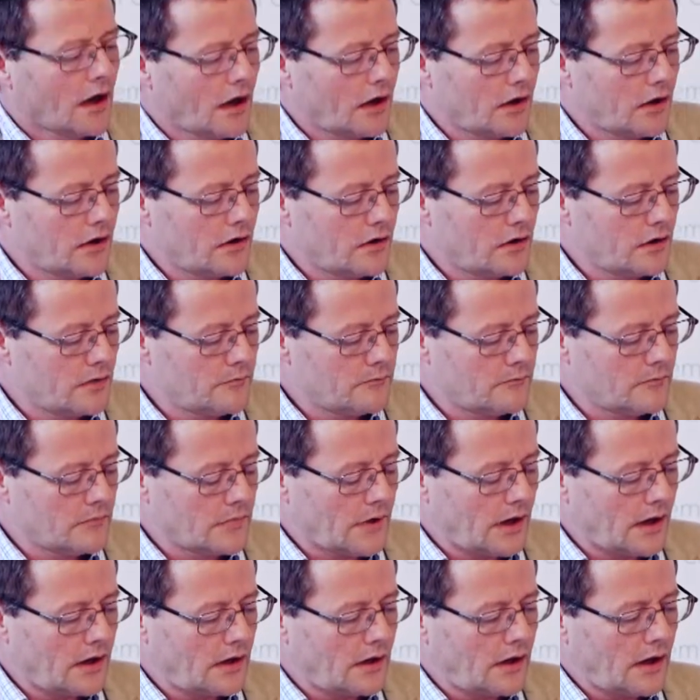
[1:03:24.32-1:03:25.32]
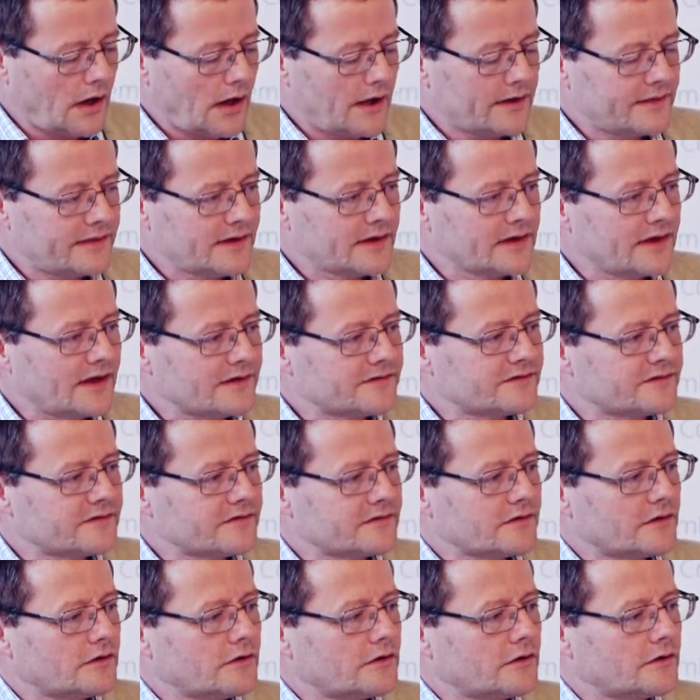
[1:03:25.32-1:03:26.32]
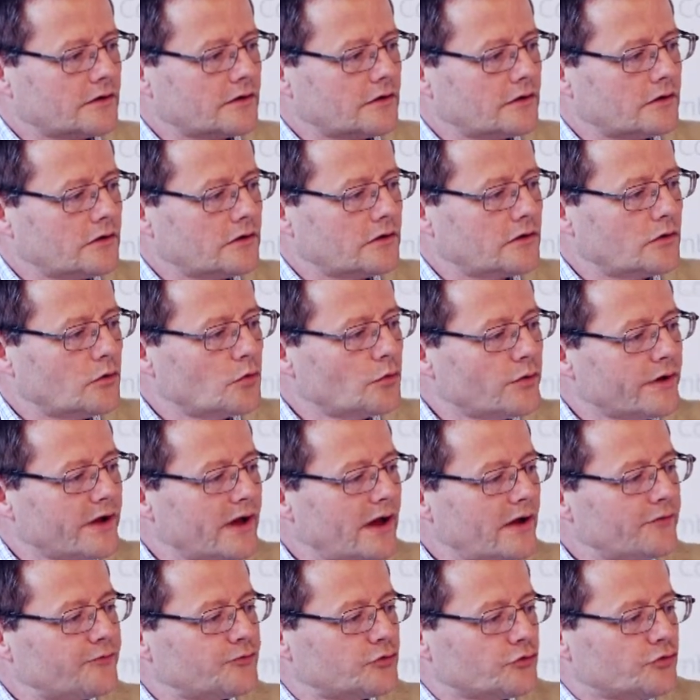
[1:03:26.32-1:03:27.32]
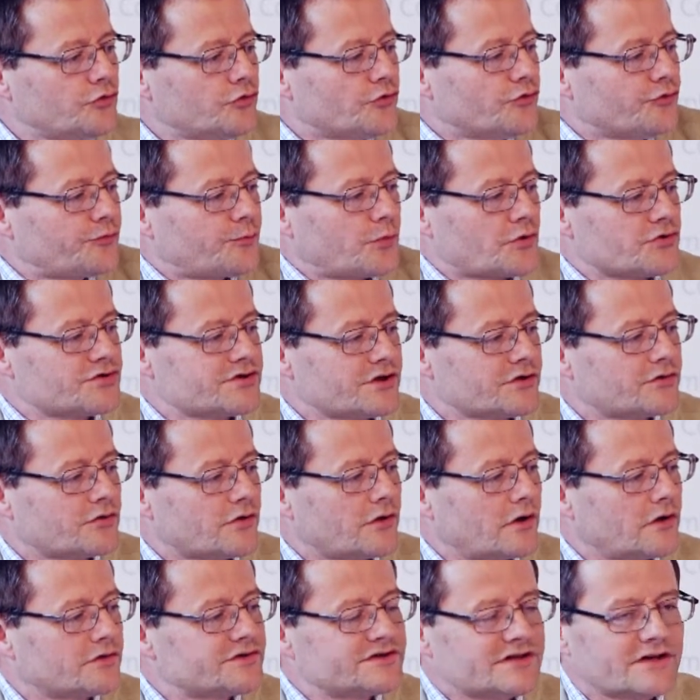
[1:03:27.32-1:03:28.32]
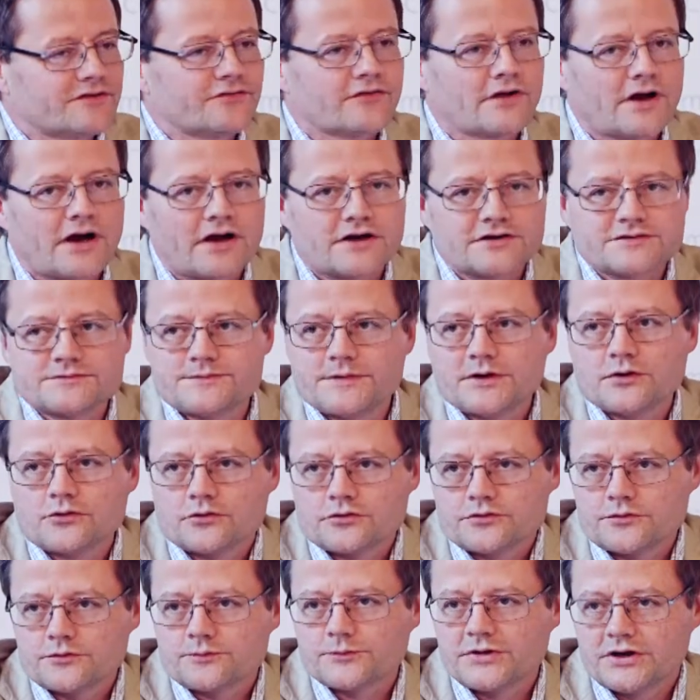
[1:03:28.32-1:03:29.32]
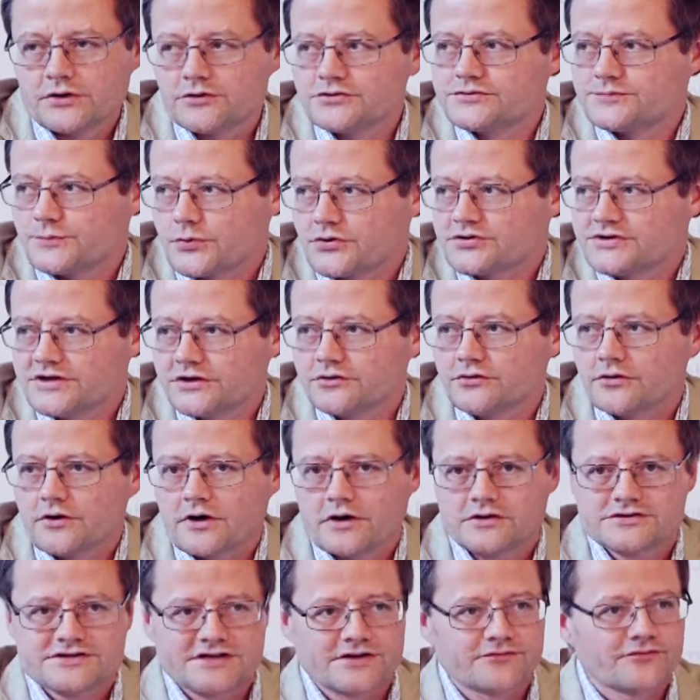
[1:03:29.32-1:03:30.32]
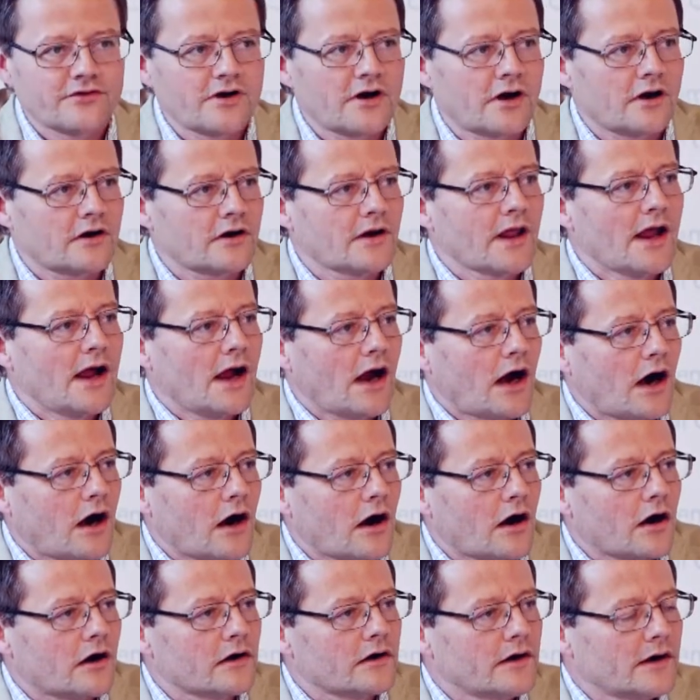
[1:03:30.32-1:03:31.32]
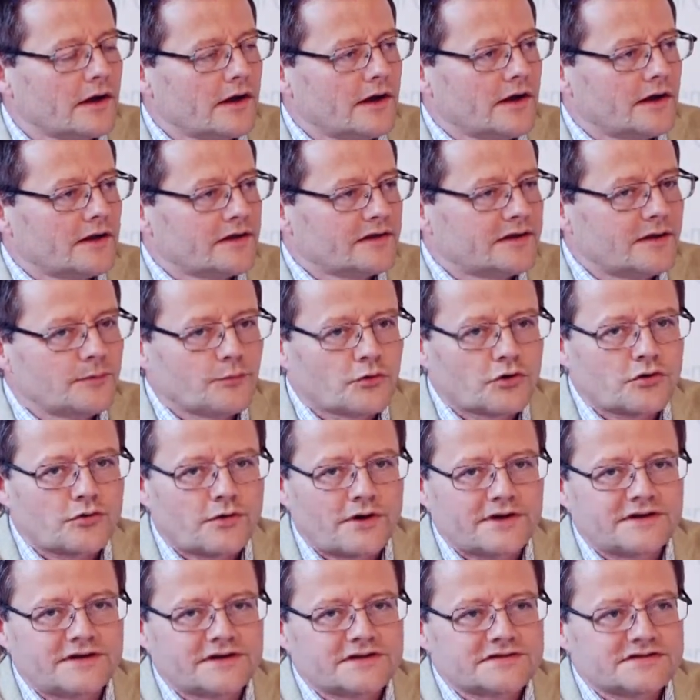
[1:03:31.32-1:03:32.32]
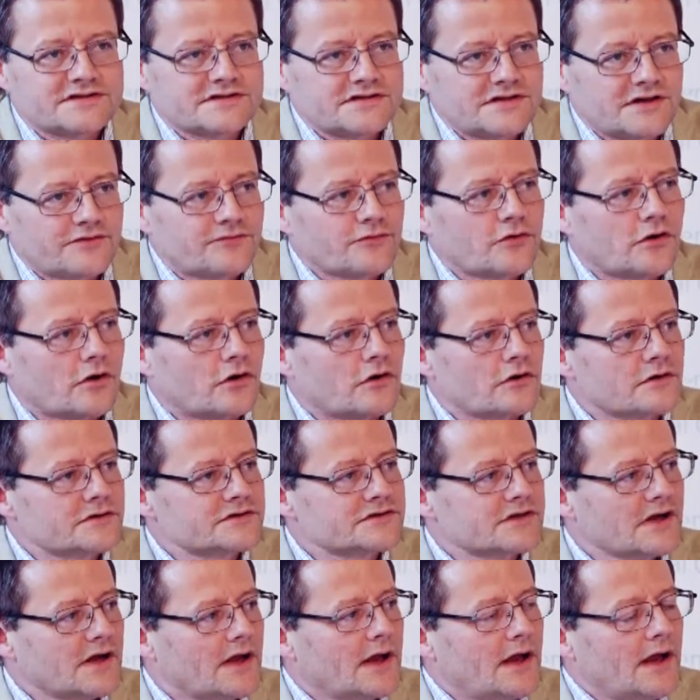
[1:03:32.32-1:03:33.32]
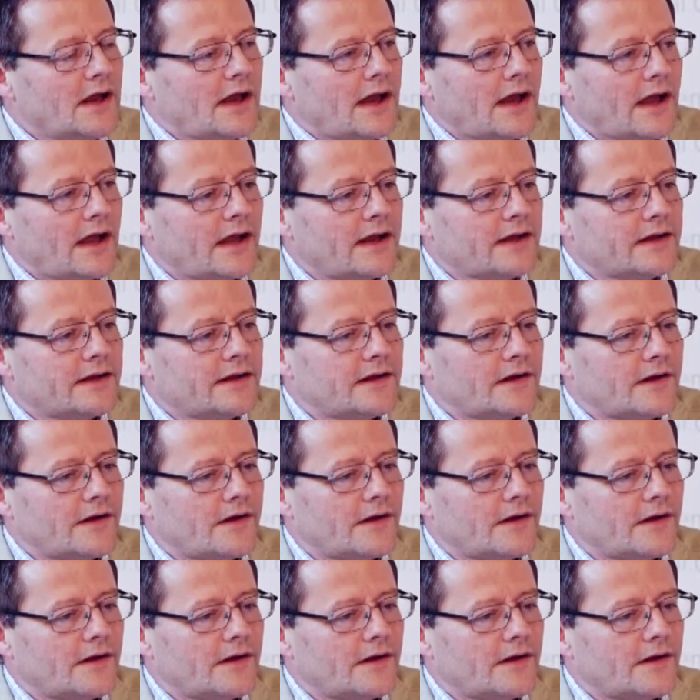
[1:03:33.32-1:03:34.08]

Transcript: I think that we have to use procedural safeguards because procedural safeguards are democratic safeguards, and